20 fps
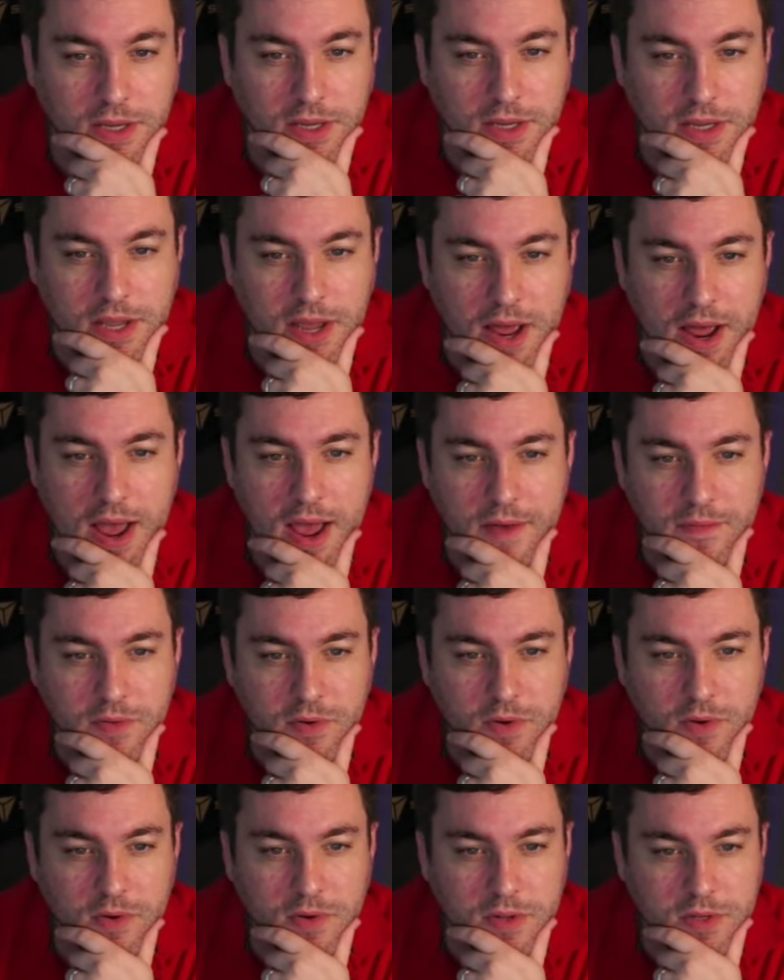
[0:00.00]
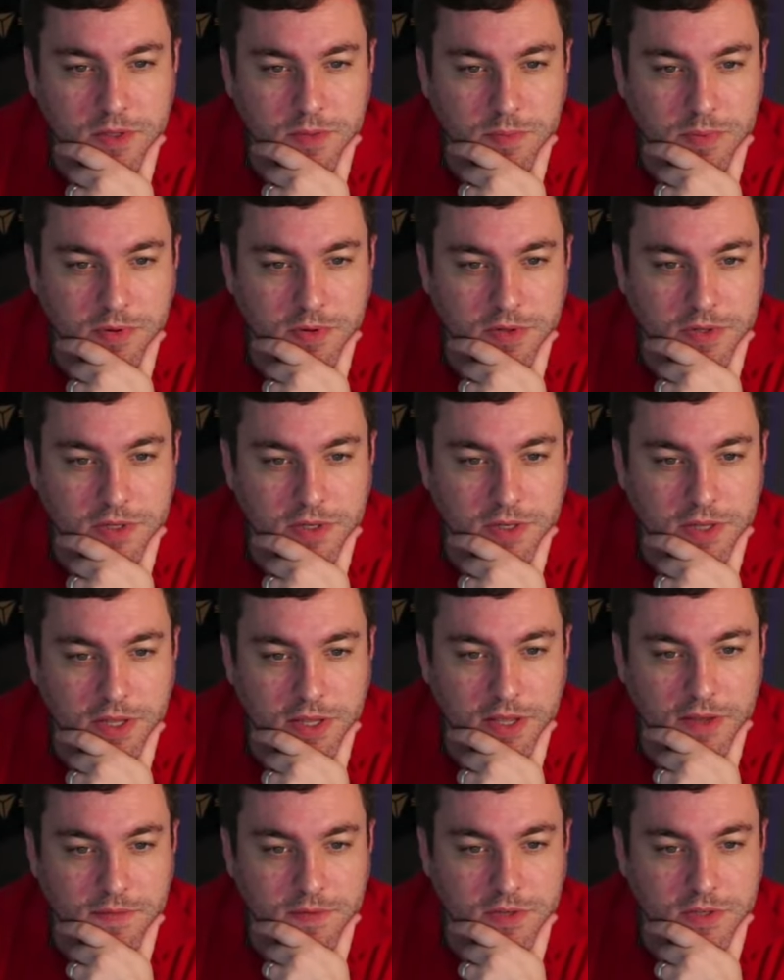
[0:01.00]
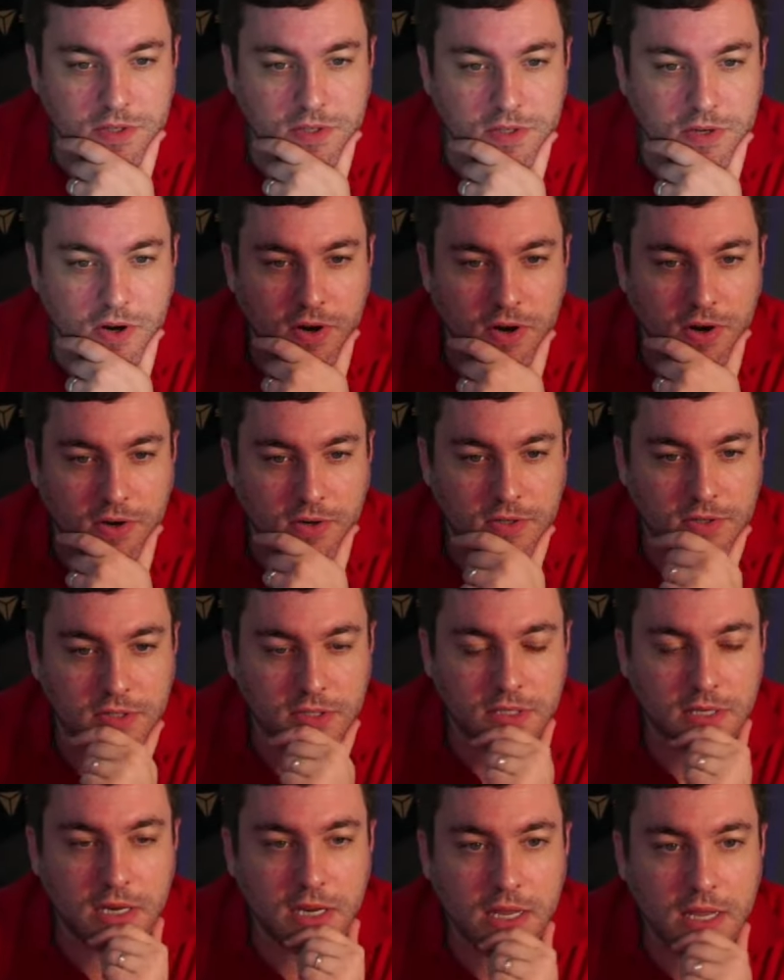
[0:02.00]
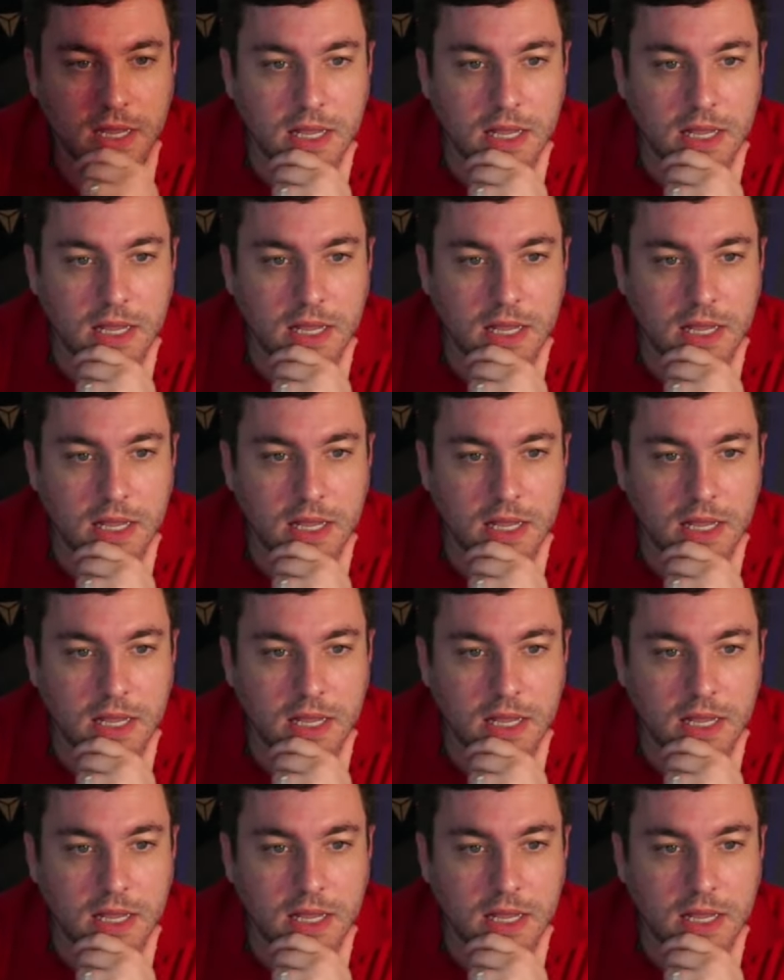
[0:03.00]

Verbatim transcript: Yeah, I haven't heard of this person. They give it stars.